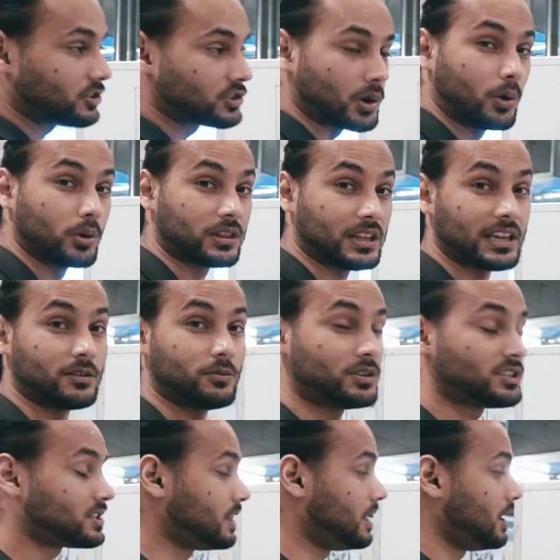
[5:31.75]
this whole thing,
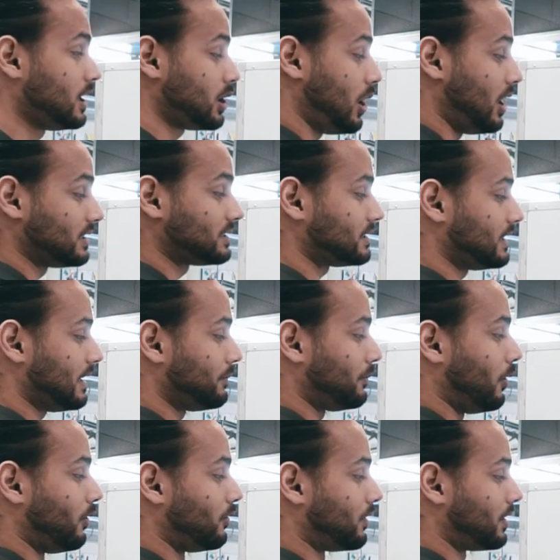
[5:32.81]
which costed them
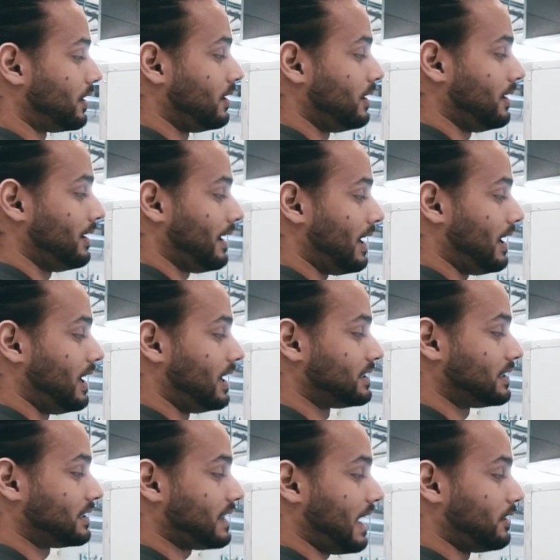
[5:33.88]
over one
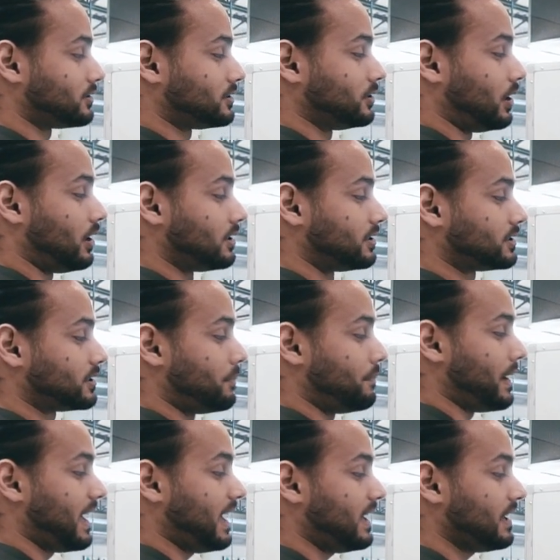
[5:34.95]
hundred thousand dollars to
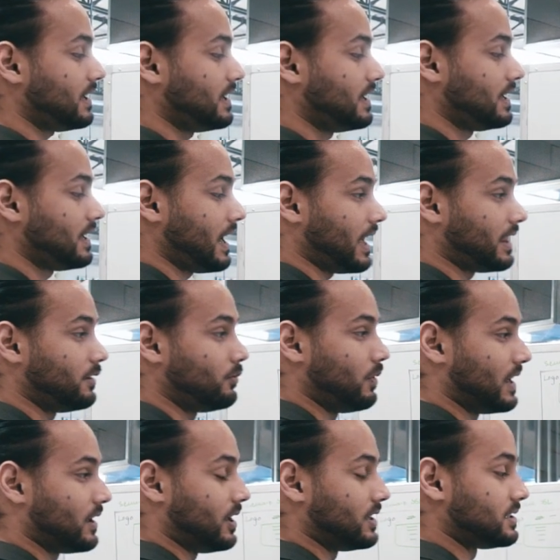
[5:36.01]
make. And they
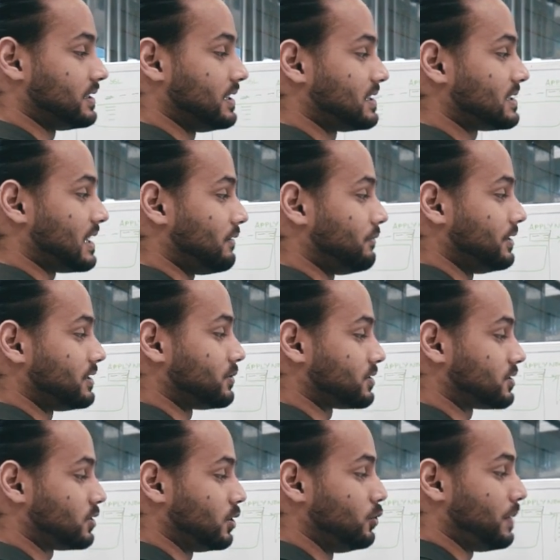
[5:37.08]
went on to this stuff, which
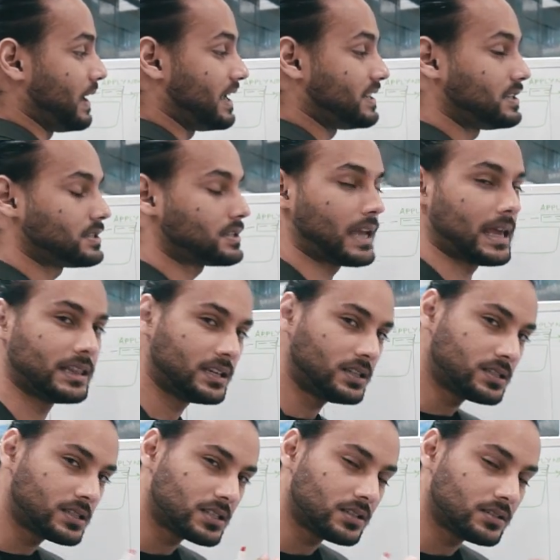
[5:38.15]
was two pages. And
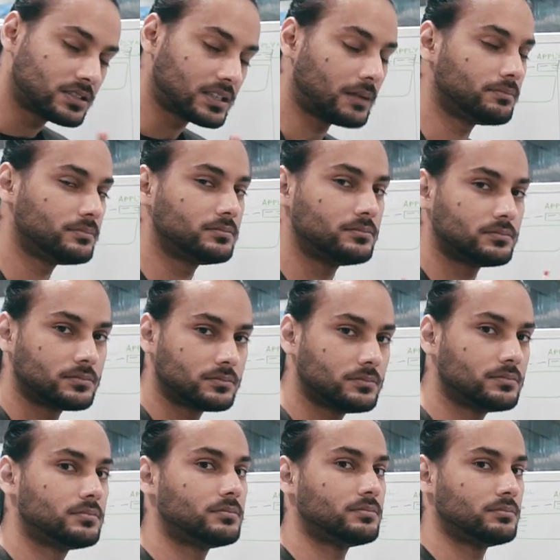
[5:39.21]
there's some
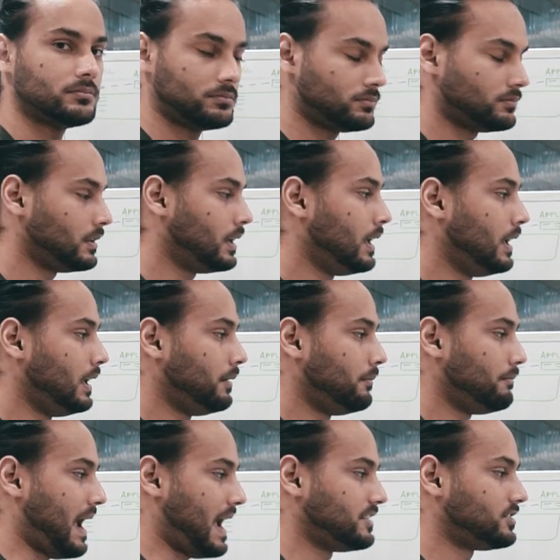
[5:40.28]

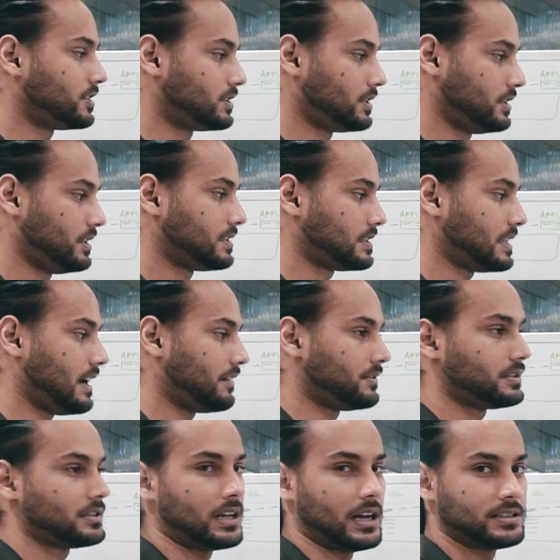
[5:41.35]
magic to this stuff.
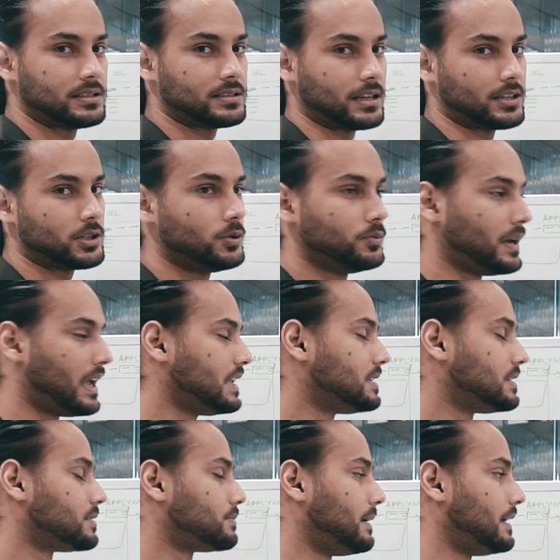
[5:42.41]
It's not just like two
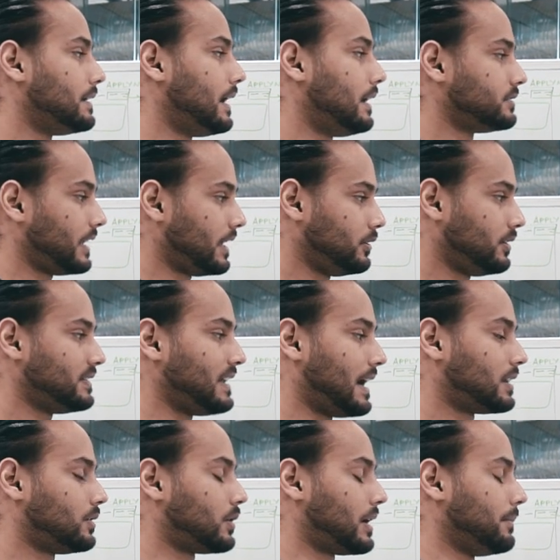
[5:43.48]
pages, but I'll tell you
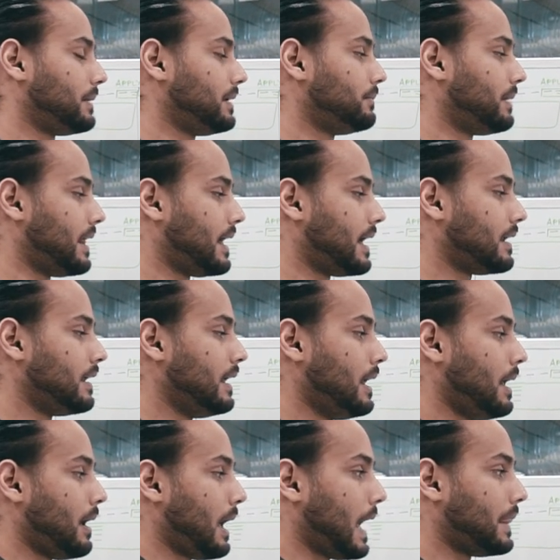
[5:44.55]
exactly what I mean by that.
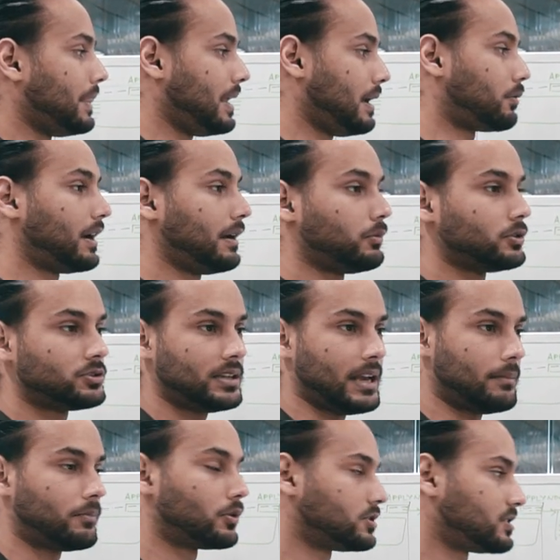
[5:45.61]
And they were able to
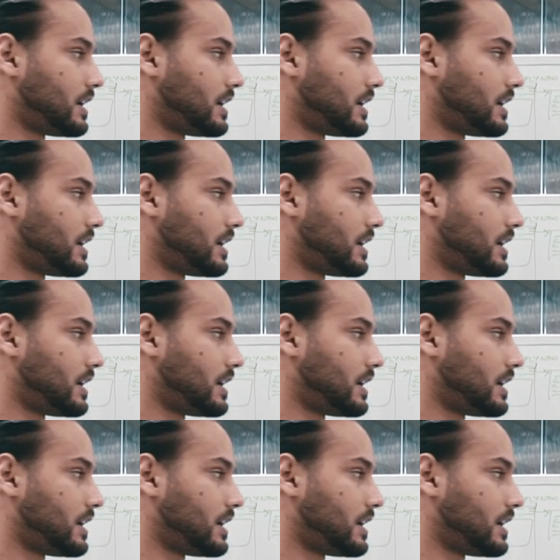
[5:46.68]
get more